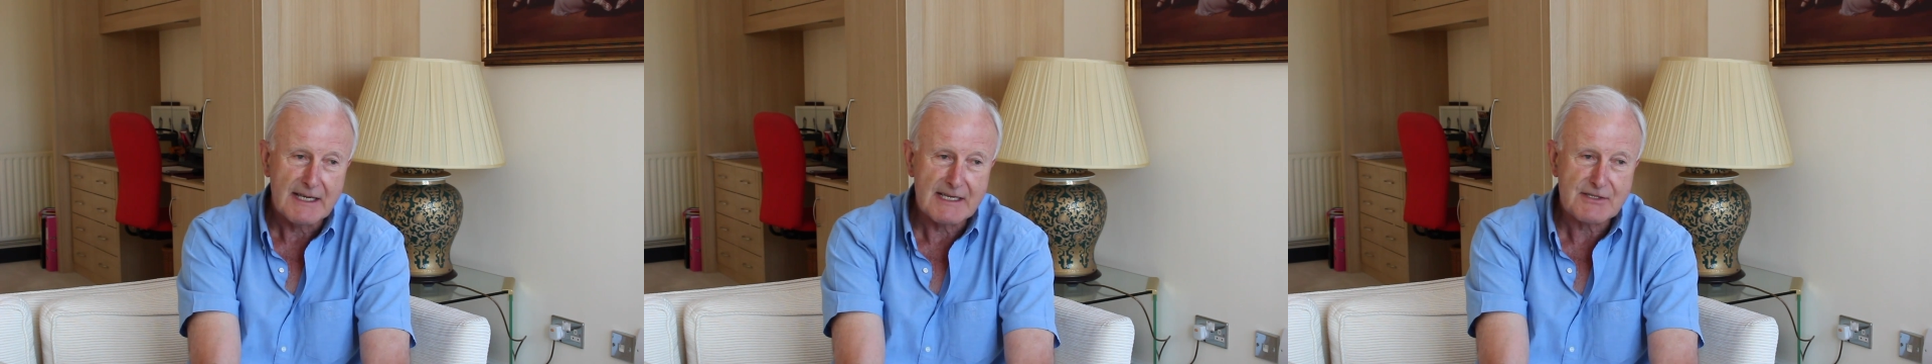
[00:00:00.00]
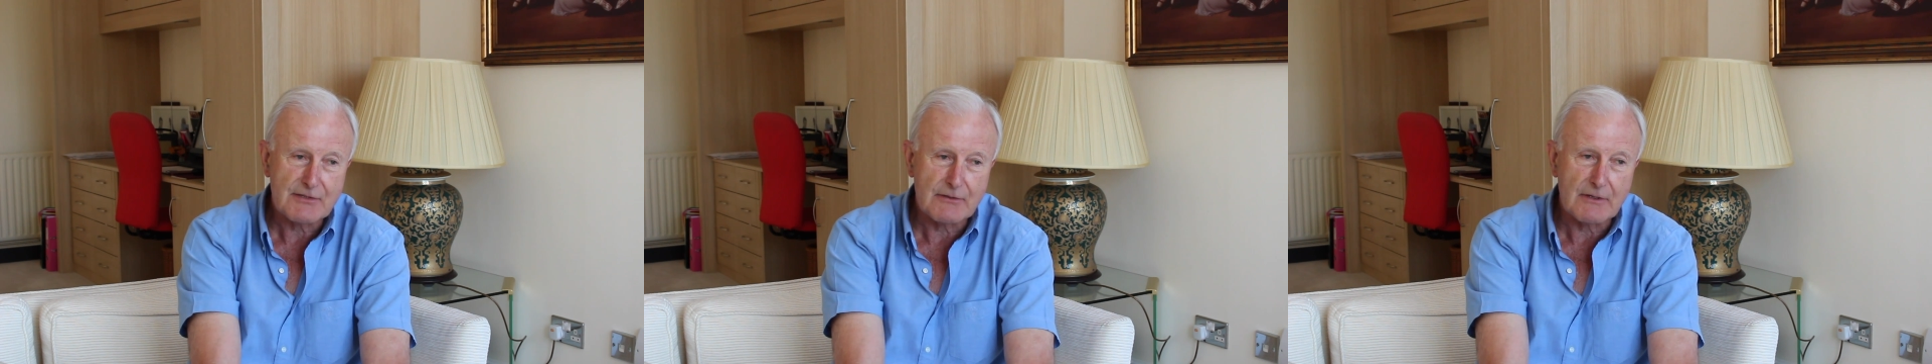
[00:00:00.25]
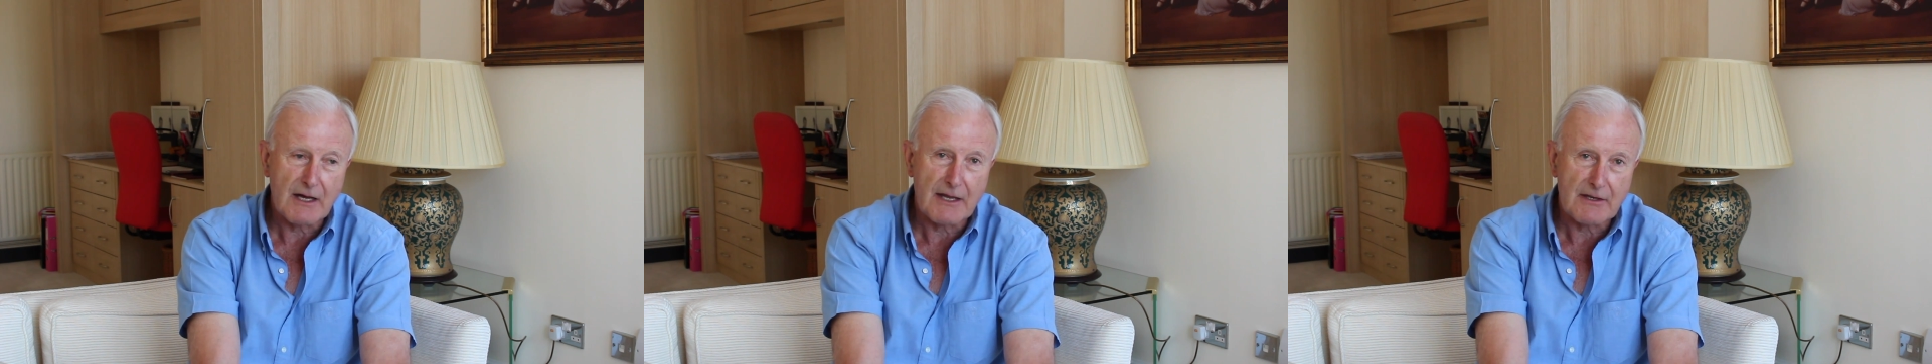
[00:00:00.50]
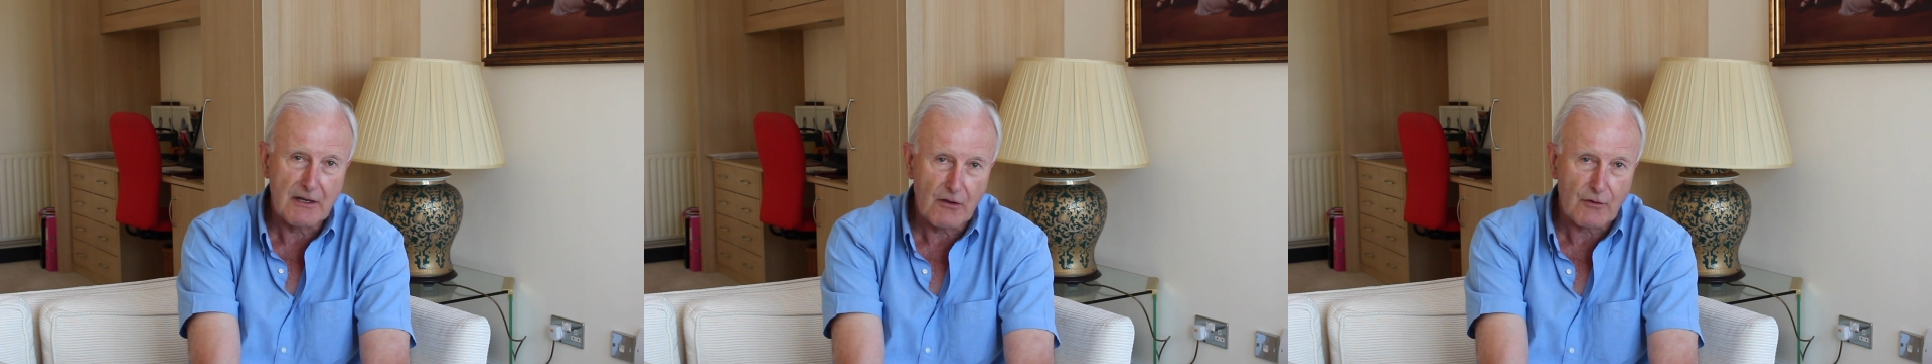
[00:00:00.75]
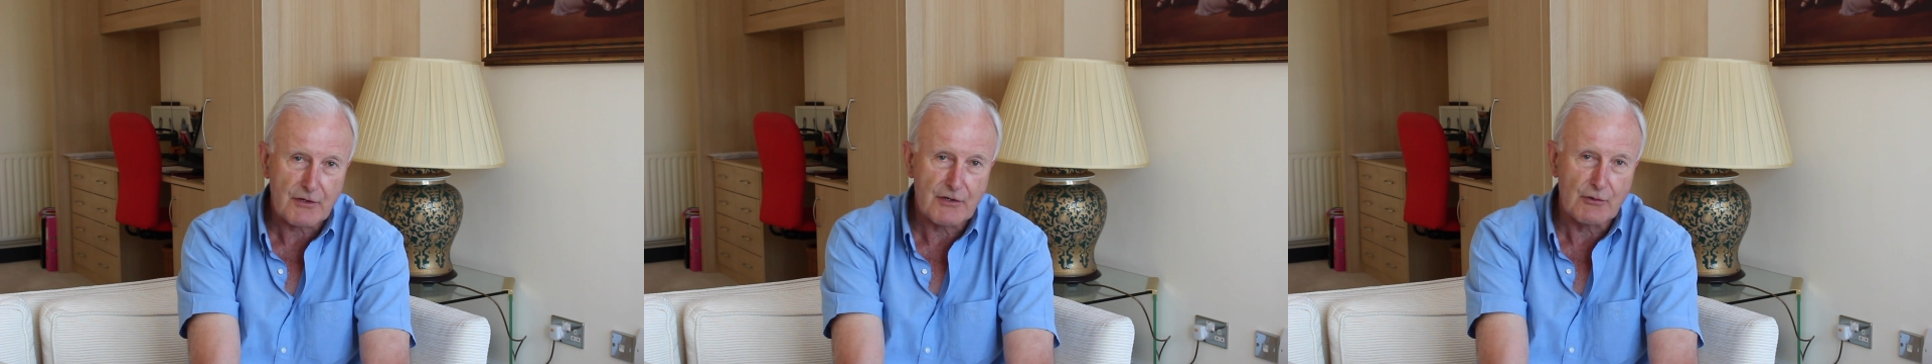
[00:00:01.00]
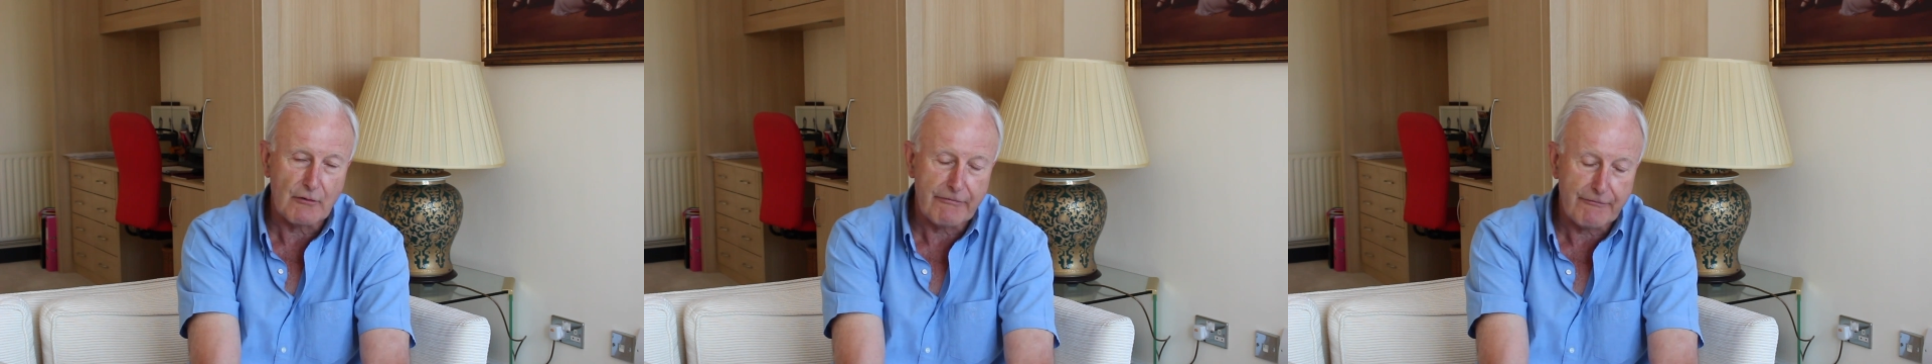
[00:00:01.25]
is to unlock
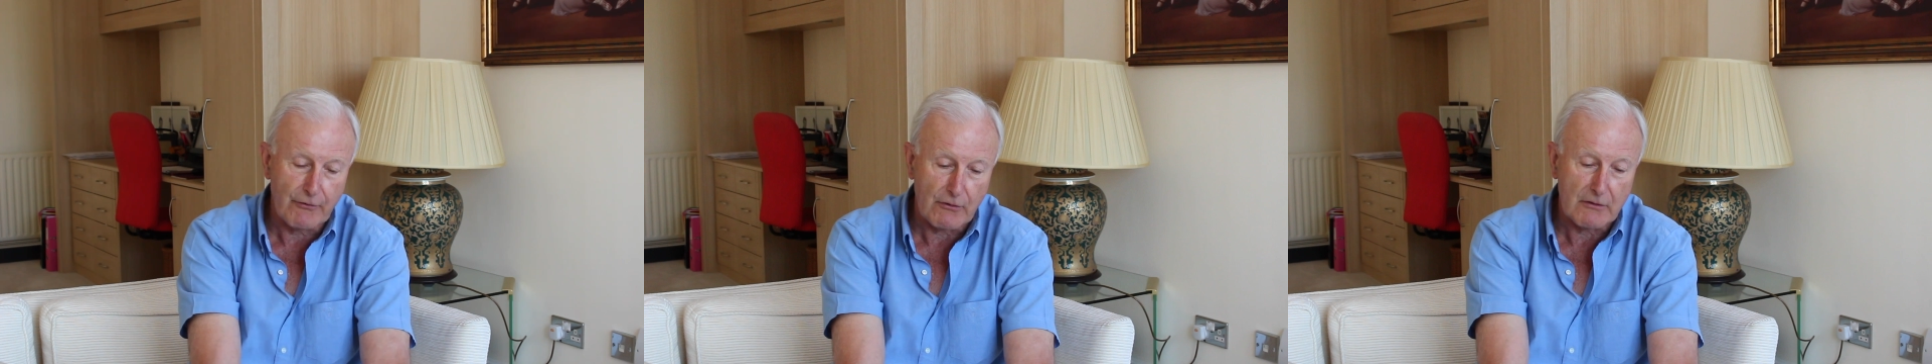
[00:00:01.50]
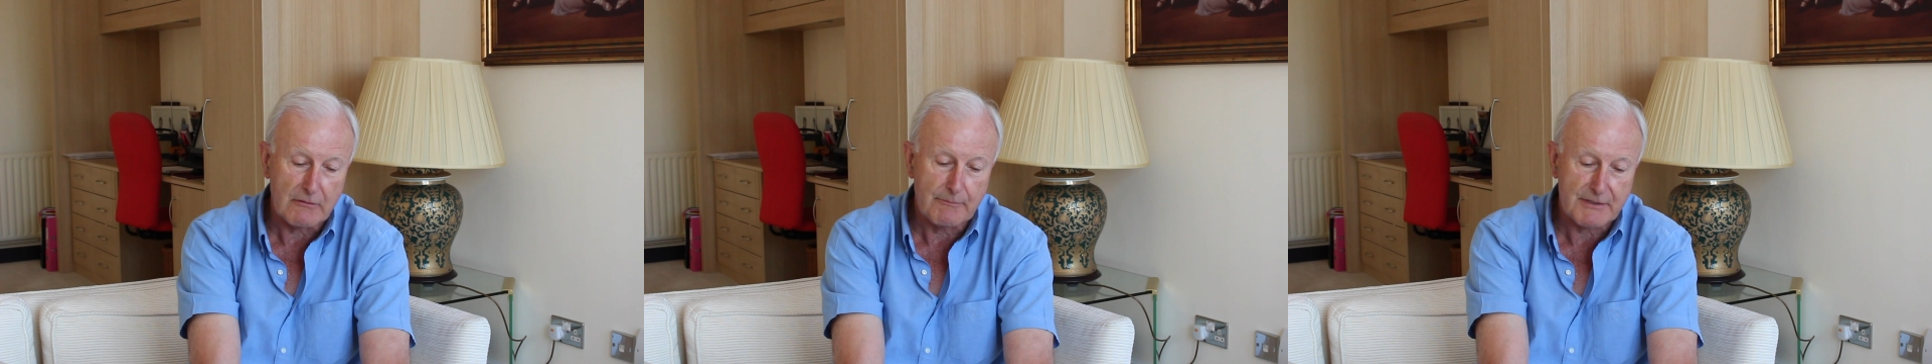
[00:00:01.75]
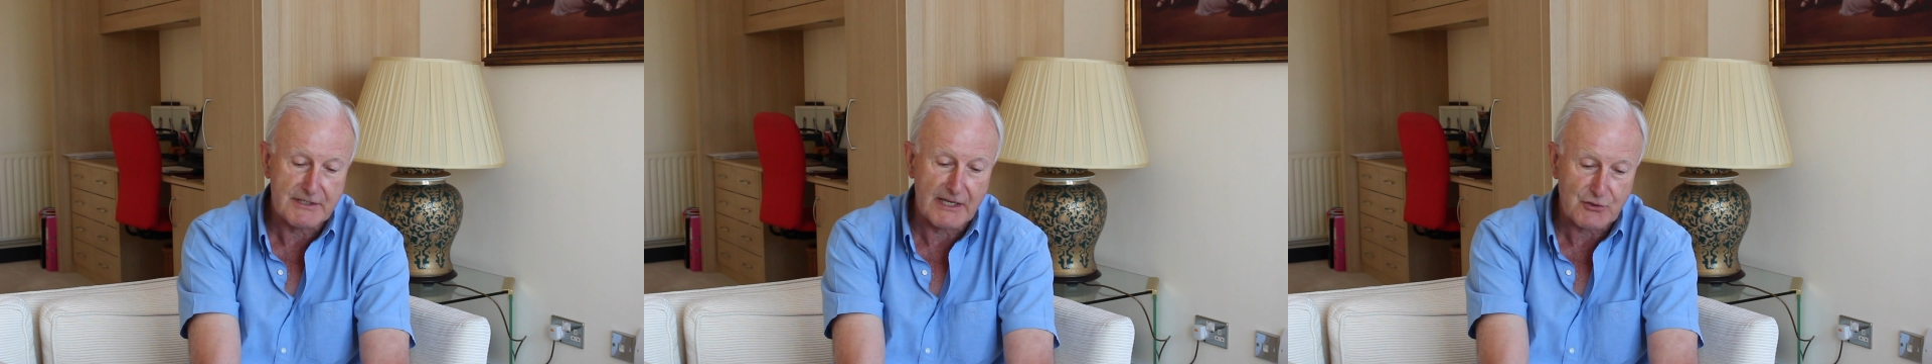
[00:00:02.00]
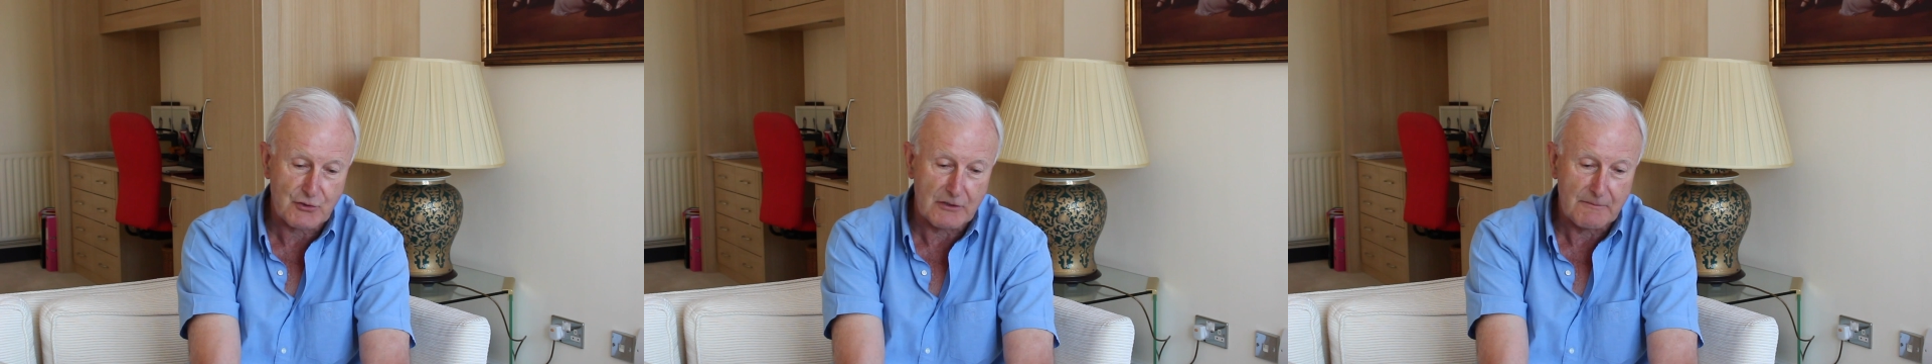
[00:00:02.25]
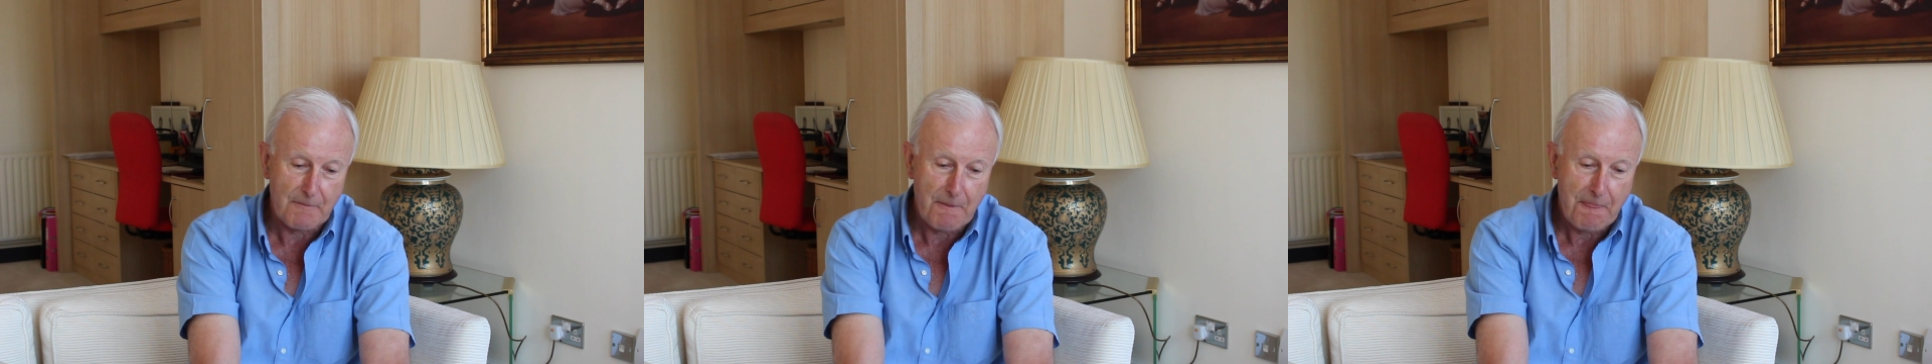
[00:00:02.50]
your full potential.